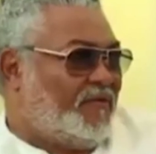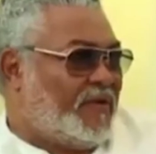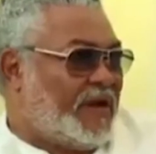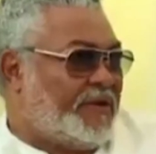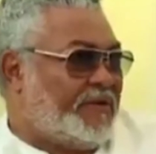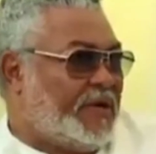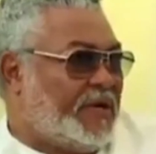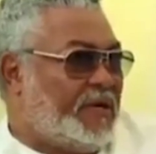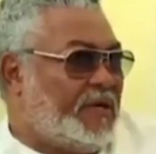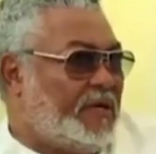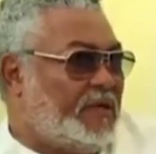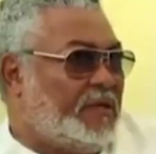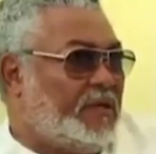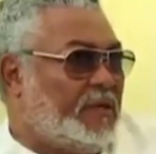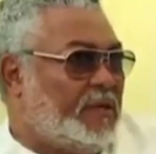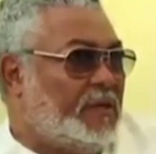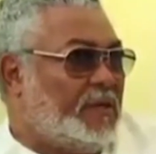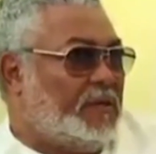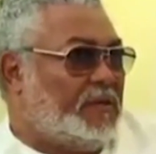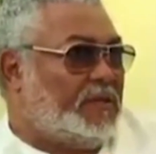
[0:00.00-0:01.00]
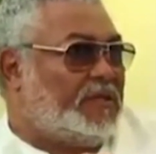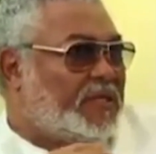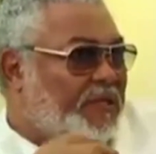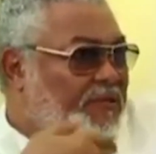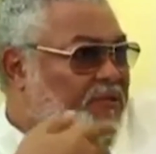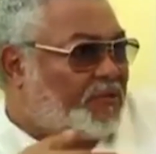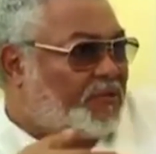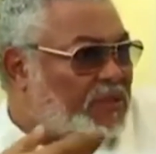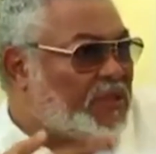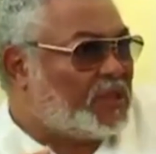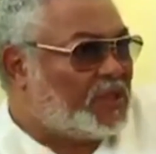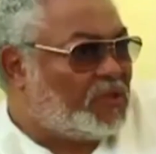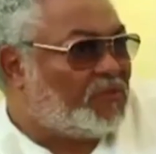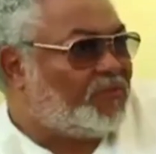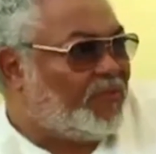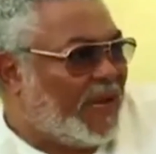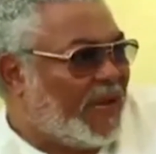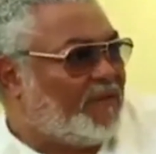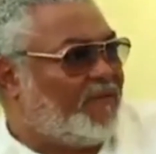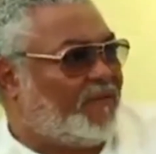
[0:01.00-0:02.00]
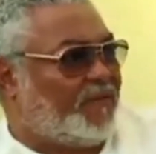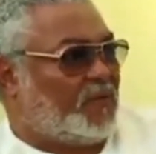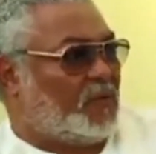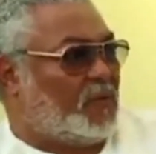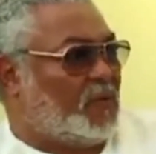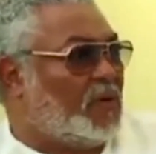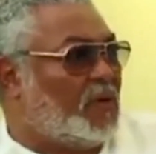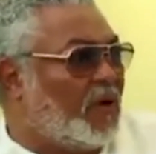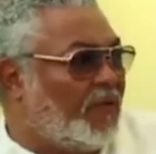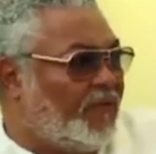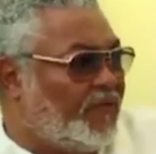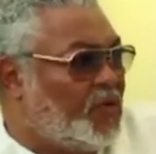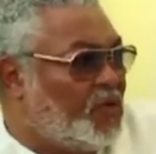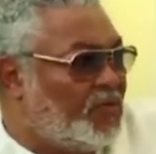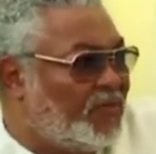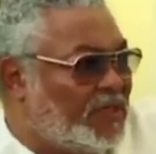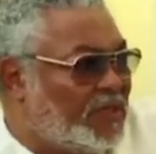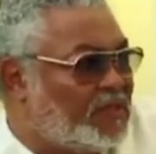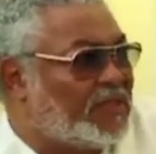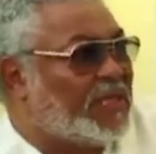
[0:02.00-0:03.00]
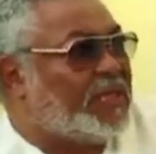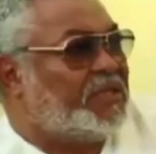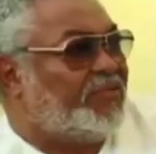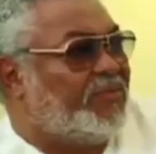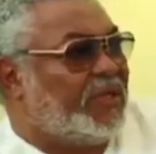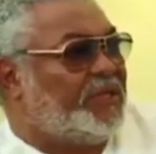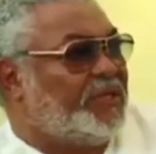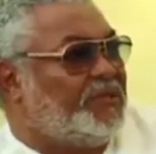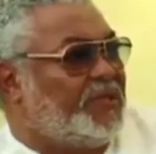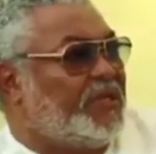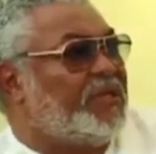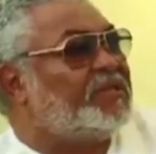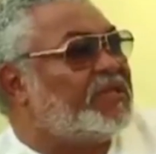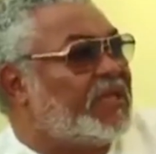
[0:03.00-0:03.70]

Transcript: Very disrespectful of human sensibility and